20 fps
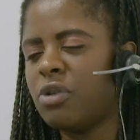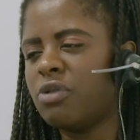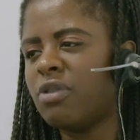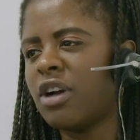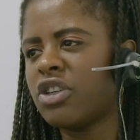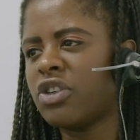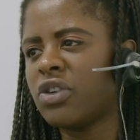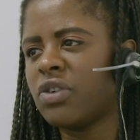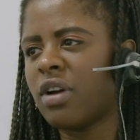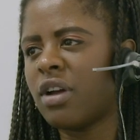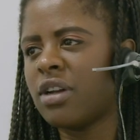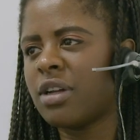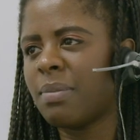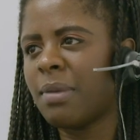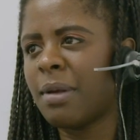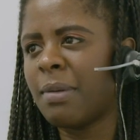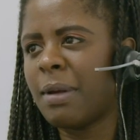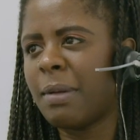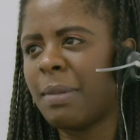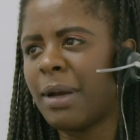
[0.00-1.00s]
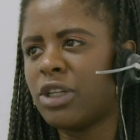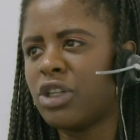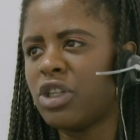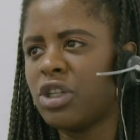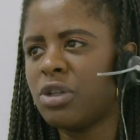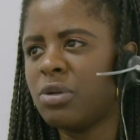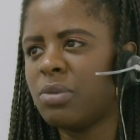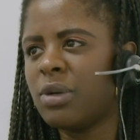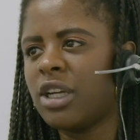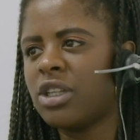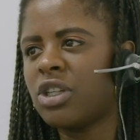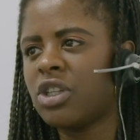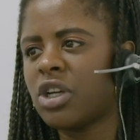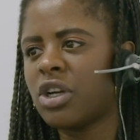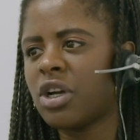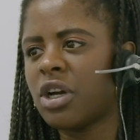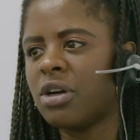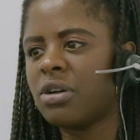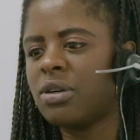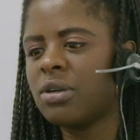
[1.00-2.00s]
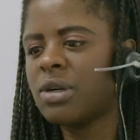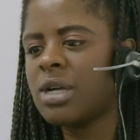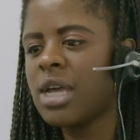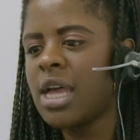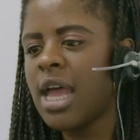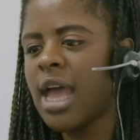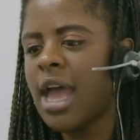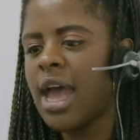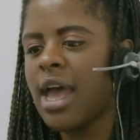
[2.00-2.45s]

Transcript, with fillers: who have been advised on how to present and play